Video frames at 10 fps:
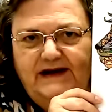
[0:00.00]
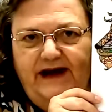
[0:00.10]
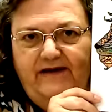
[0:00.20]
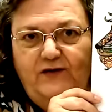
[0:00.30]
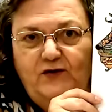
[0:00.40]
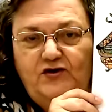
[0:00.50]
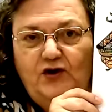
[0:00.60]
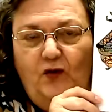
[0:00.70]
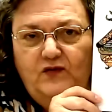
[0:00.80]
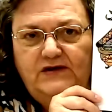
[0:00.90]
If you
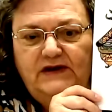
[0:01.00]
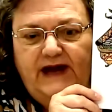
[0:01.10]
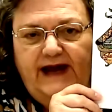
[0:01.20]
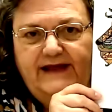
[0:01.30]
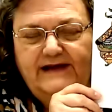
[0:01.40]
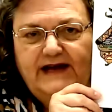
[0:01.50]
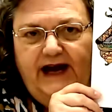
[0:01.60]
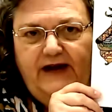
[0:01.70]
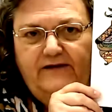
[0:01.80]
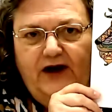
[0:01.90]
don't like this
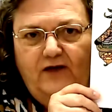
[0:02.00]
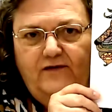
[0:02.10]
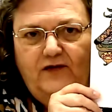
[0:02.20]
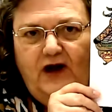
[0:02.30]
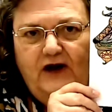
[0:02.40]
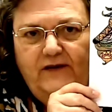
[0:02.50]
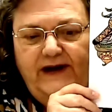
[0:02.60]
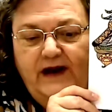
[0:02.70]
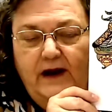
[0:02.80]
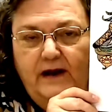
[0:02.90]
kind of careful
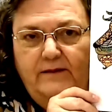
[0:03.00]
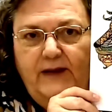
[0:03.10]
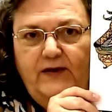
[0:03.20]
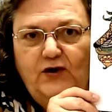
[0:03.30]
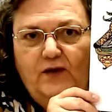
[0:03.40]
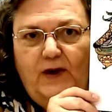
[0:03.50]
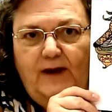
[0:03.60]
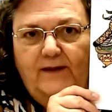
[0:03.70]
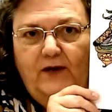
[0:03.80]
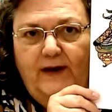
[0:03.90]
coloring, maybe your
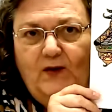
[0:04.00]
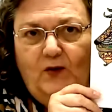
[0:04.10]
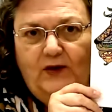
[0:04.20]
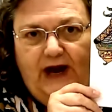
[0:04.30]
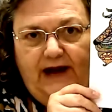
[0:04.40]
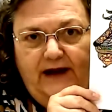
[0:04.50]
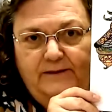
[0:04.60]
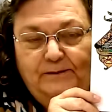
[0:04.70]
mom or grandma would like it.